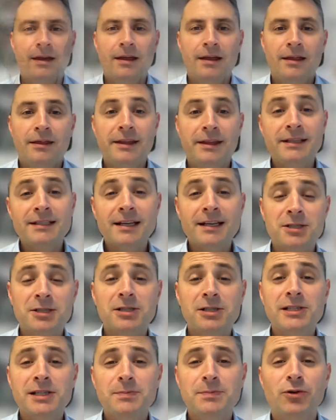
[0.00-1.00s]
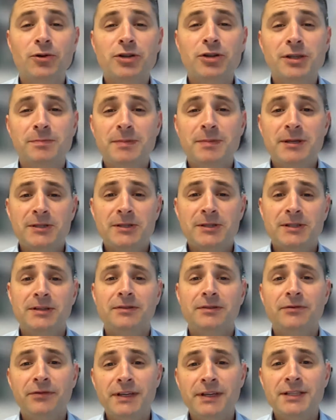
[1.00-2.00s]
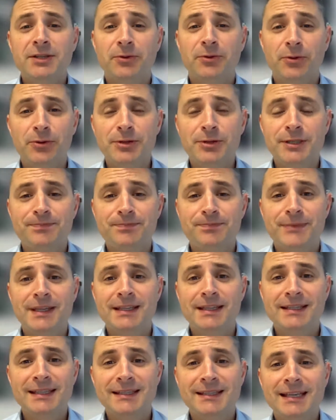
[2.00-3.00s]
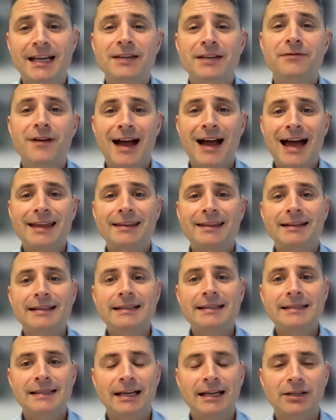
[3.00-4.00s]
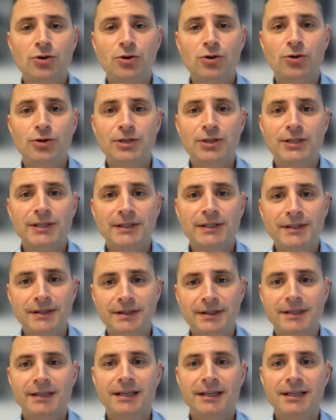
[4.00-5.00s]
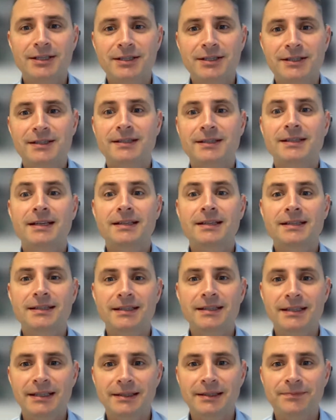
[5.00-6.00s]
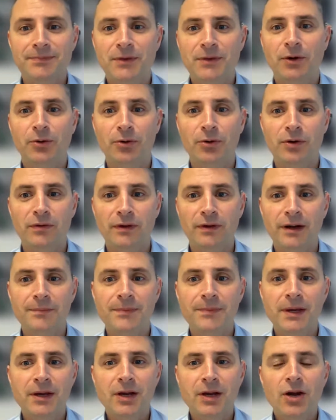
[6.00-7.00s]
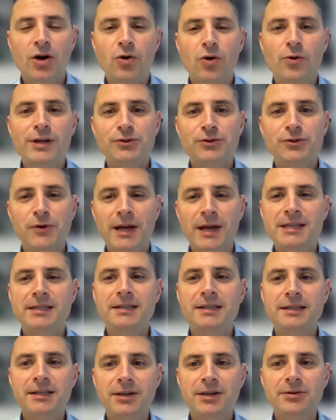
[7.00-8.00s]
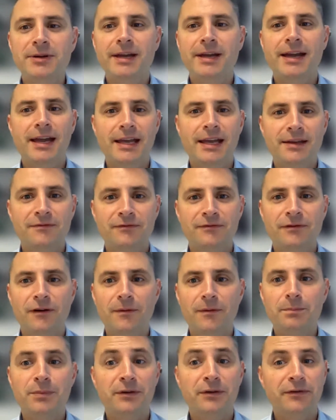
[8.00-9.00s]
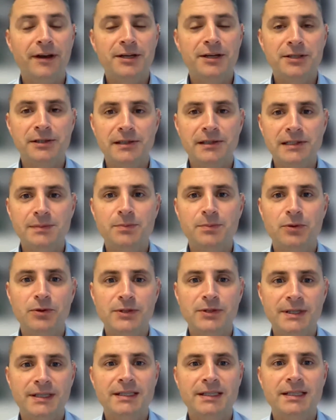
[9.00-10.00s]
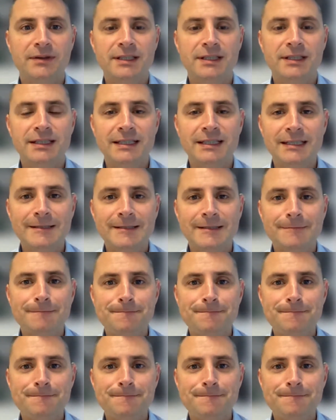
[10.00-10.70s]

The International Sportsperson visa route is designed for athletes and coaches aged 16 or over who wish to enter the UK for professional sports activities.